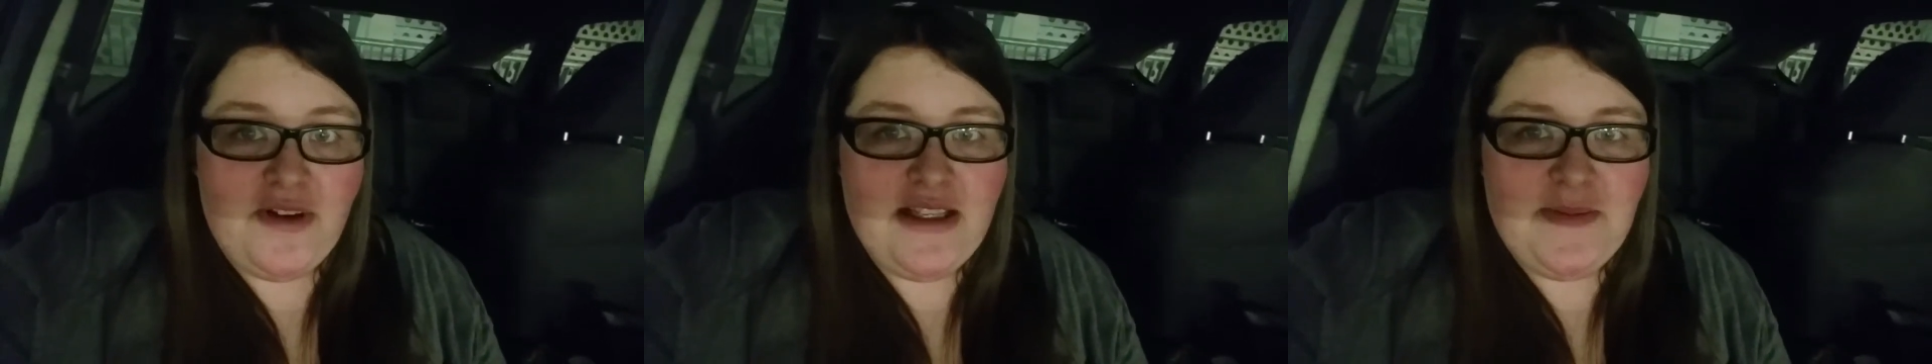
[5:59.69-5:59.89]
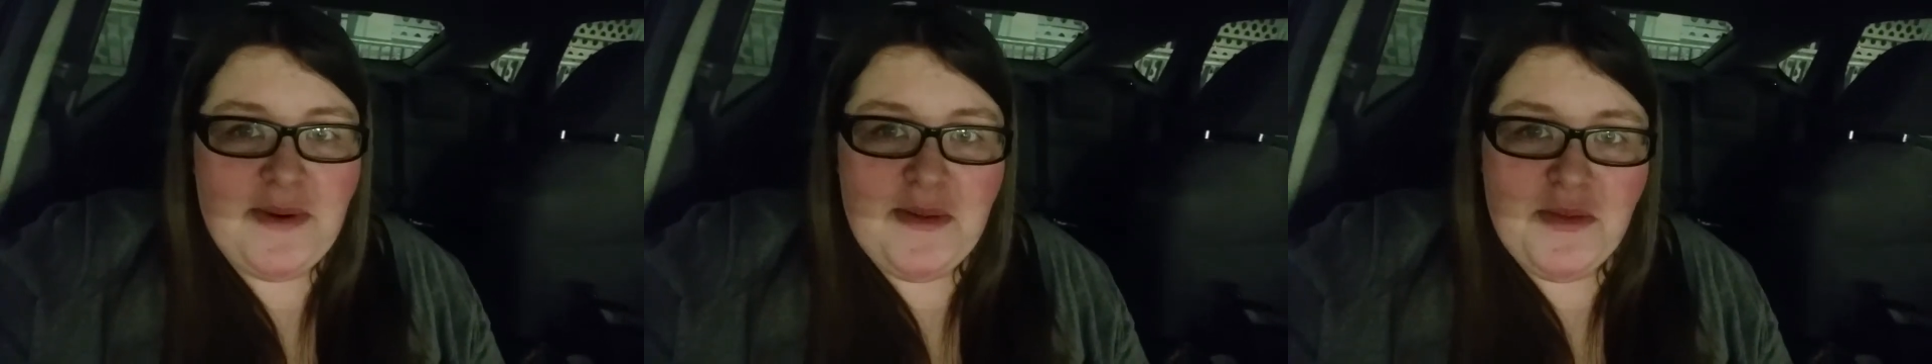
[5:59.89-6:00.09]

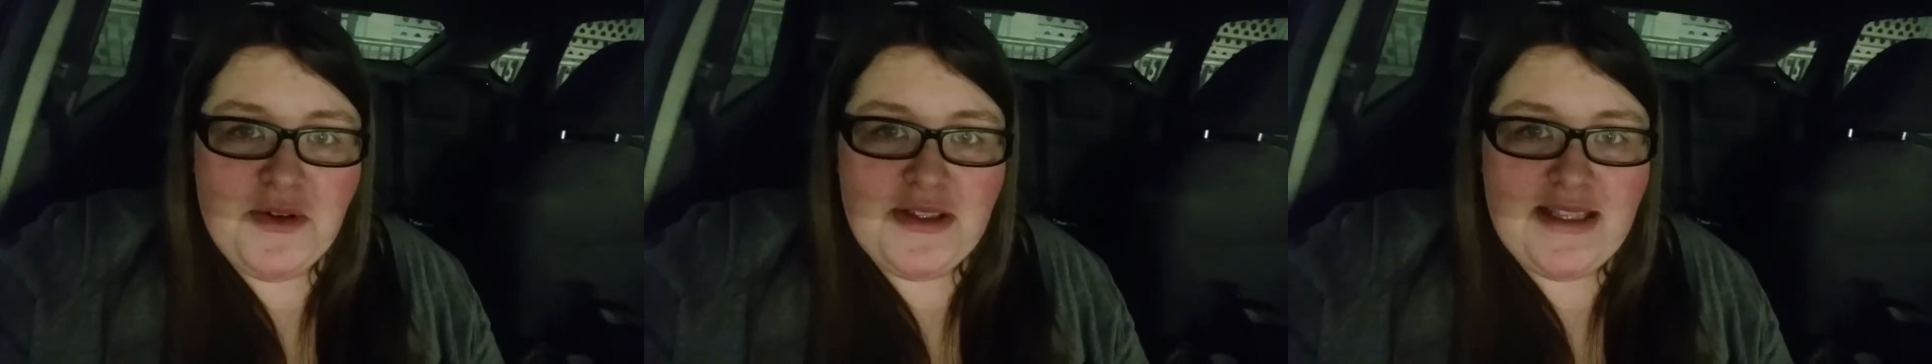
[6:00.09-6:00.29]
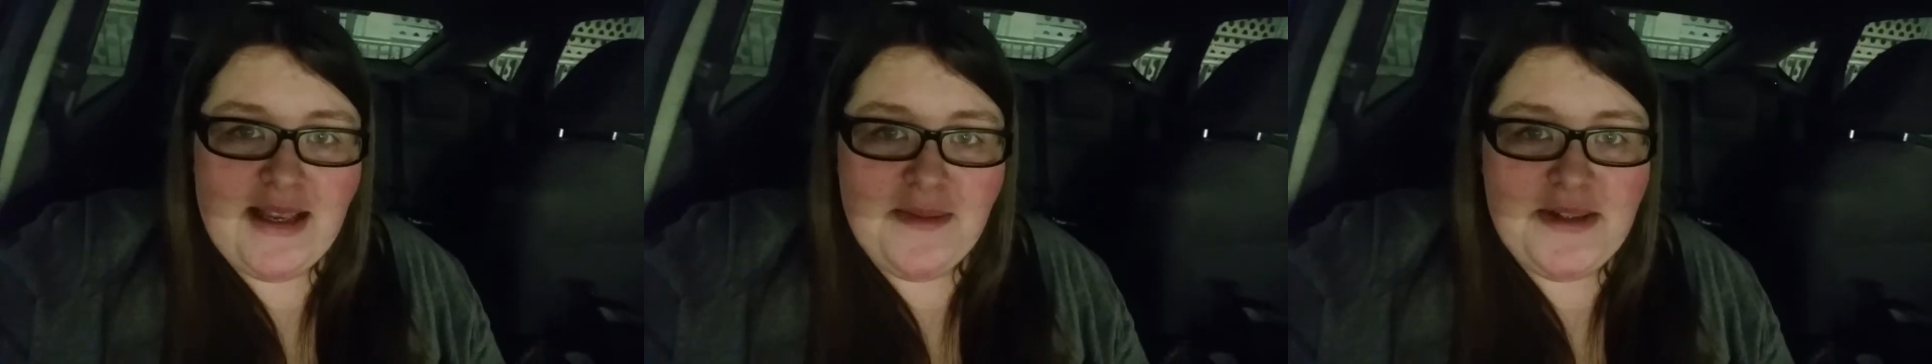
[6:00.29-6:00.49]
He's a bit more
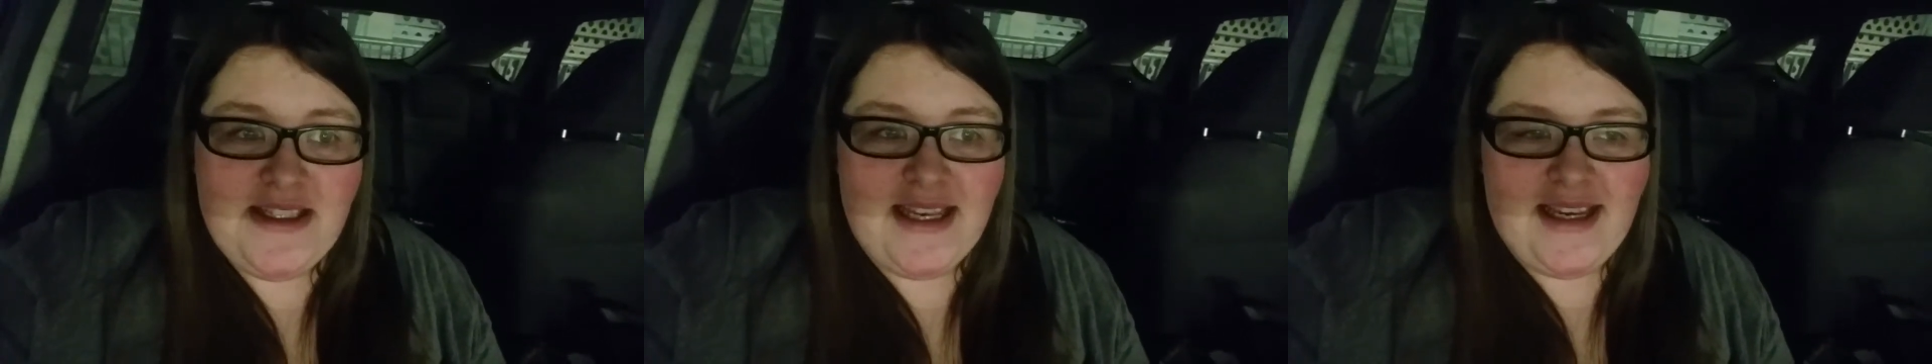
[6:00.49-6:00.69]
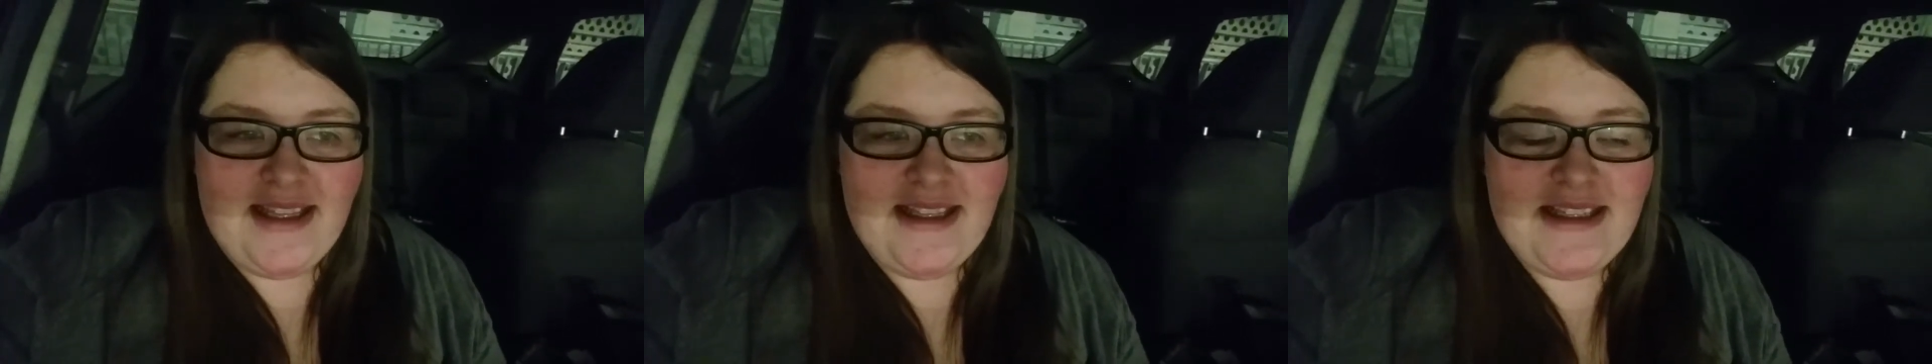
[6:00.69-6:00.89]

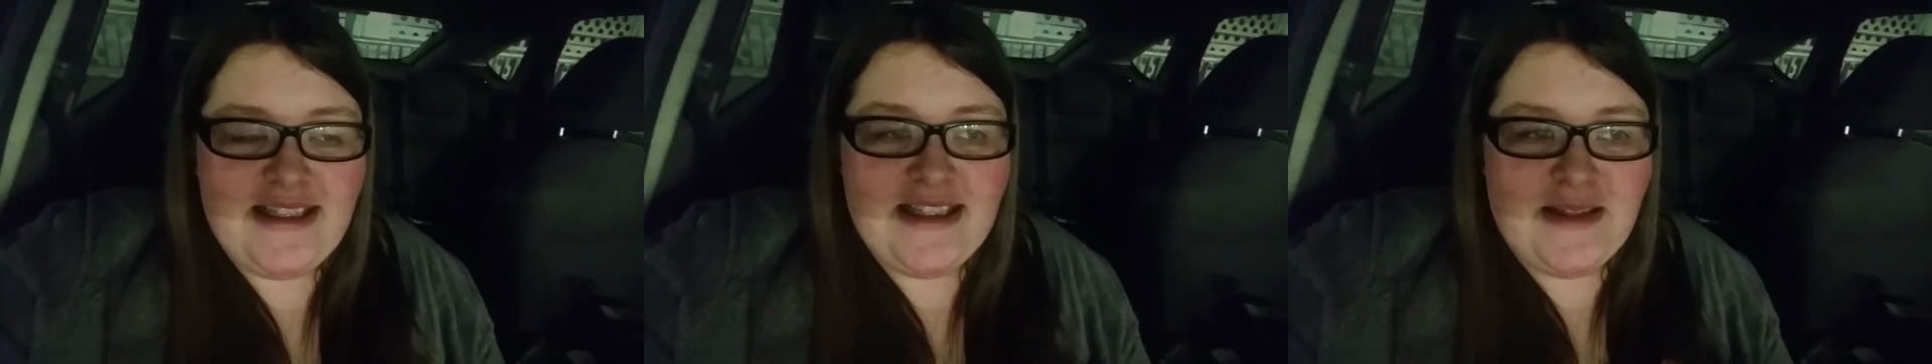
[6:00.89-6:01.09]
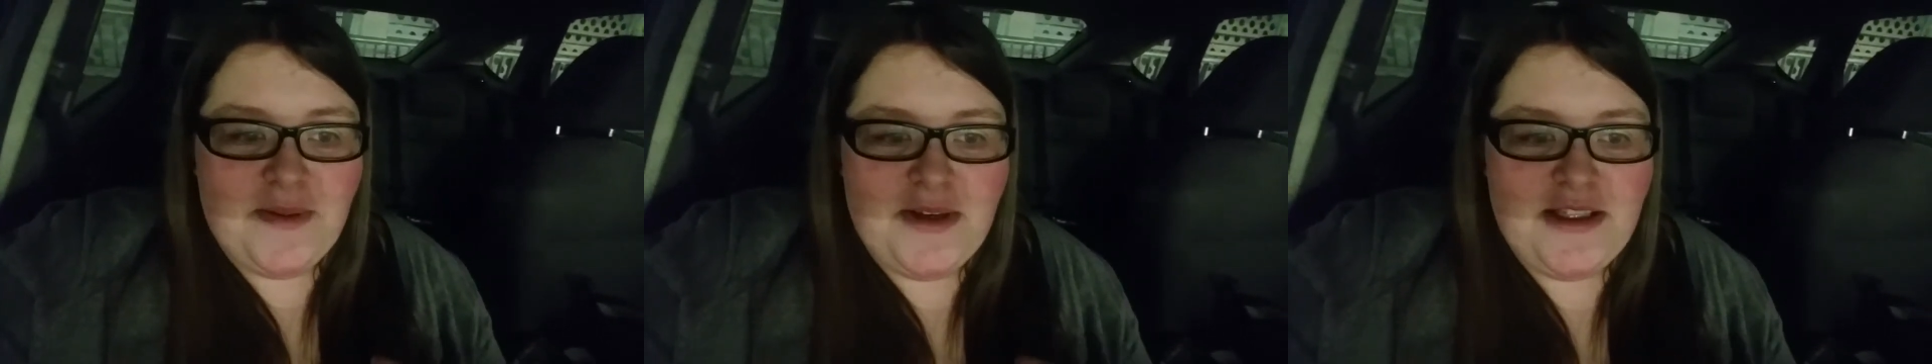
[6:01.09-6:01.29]
slapstick, and this
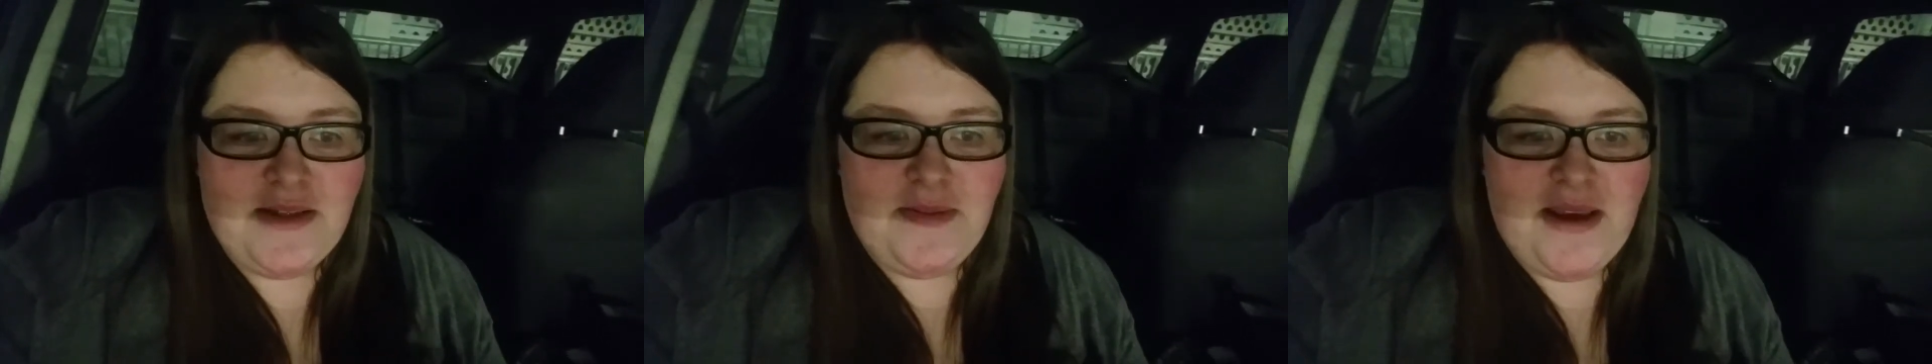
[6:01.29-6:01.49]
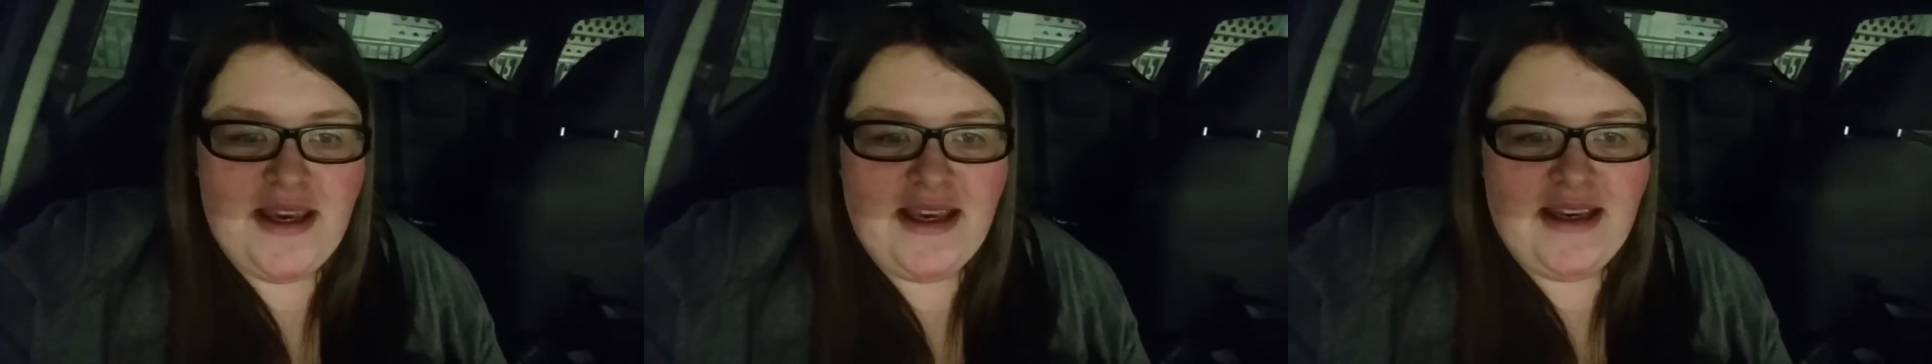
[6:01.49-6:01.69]
is supposed
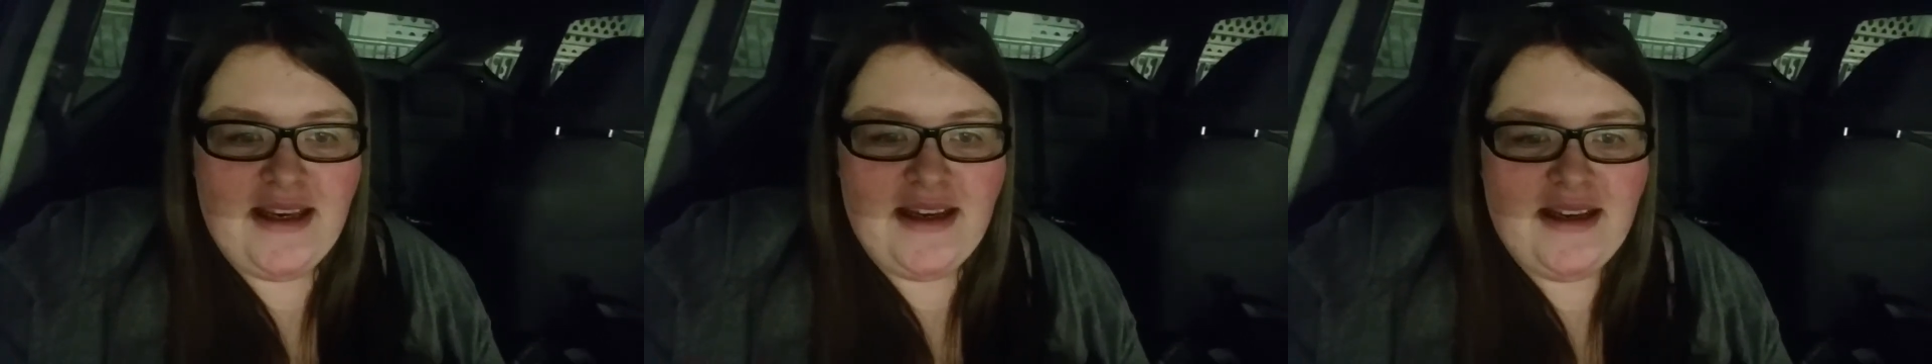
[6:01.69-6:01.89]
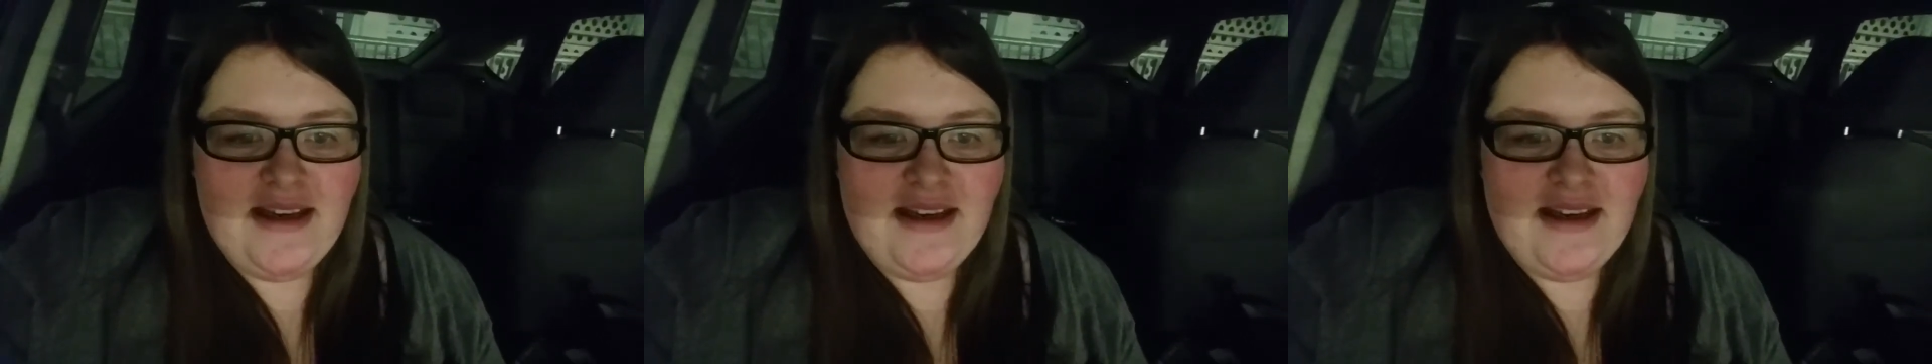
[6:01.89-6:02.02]
to be